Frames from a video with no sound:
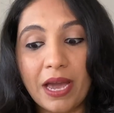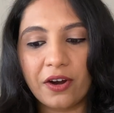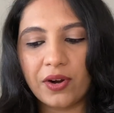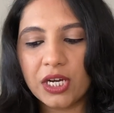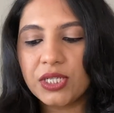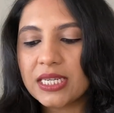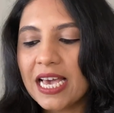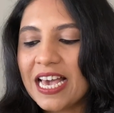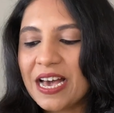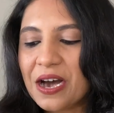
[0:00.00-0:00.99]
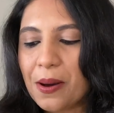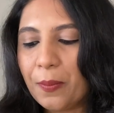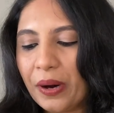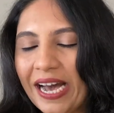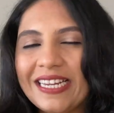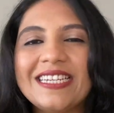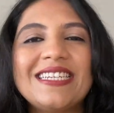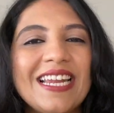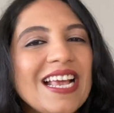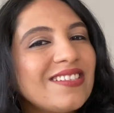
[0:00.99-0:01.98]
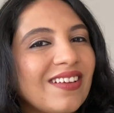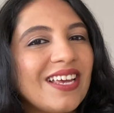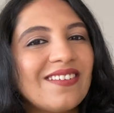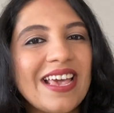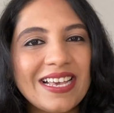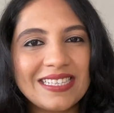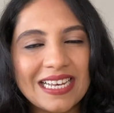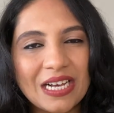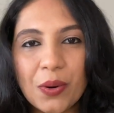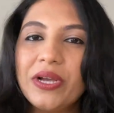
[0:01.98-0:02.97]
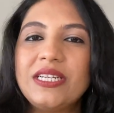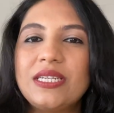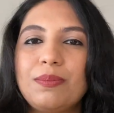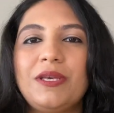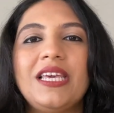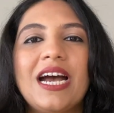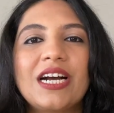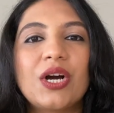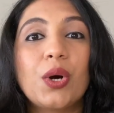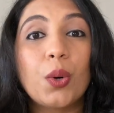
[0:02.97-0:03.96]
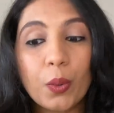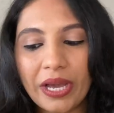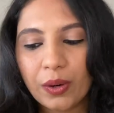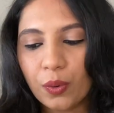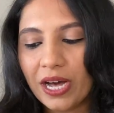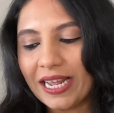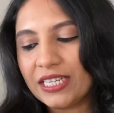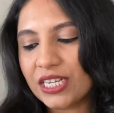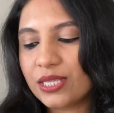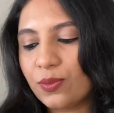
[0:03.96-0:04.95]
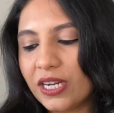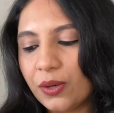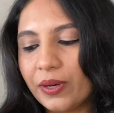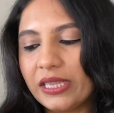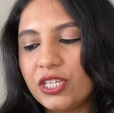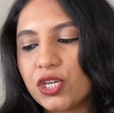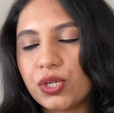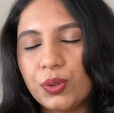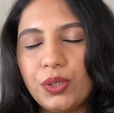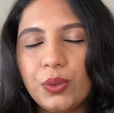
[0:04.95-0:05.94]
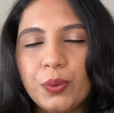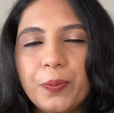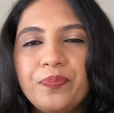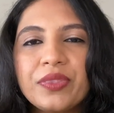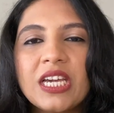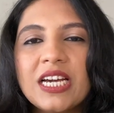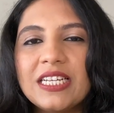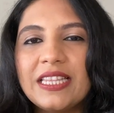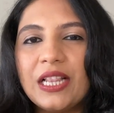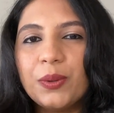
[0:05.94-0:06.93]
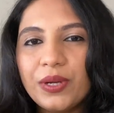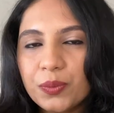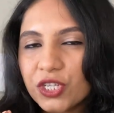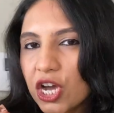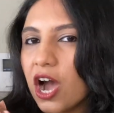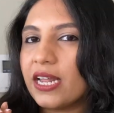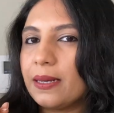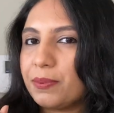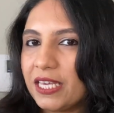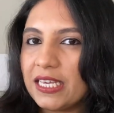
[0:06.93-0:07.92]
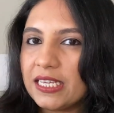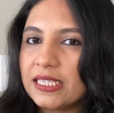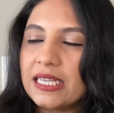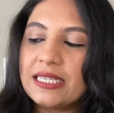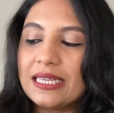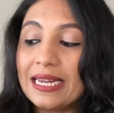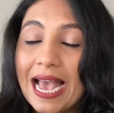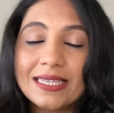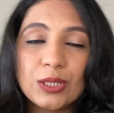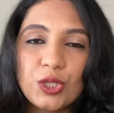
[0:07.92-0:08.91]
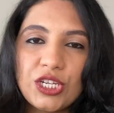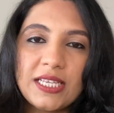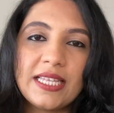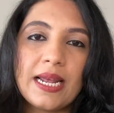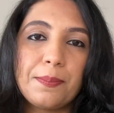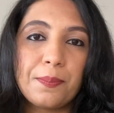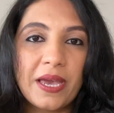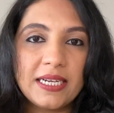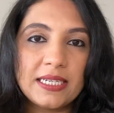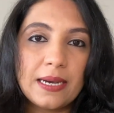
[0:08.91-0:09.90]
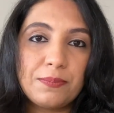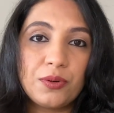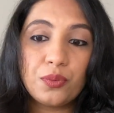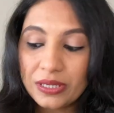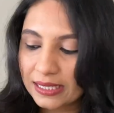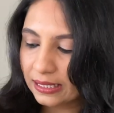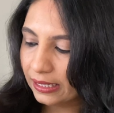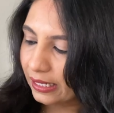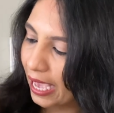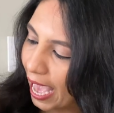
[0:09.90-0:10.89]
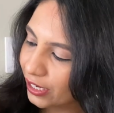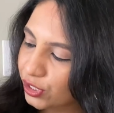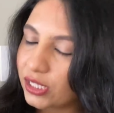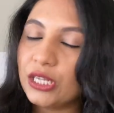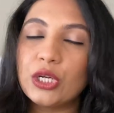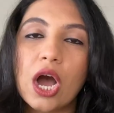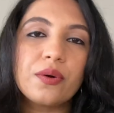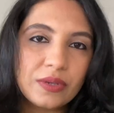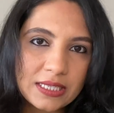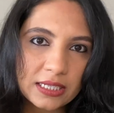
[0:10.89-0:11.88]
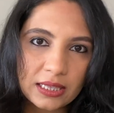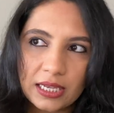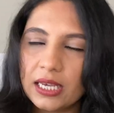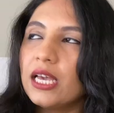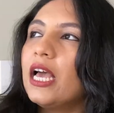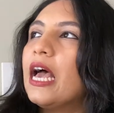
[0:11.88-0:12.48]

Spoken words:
background. But today's video is going to be a quick one. I just want to quickly show you the Louis Vuitton piece. It's an SLG that I picked up recently. Actually, not recently,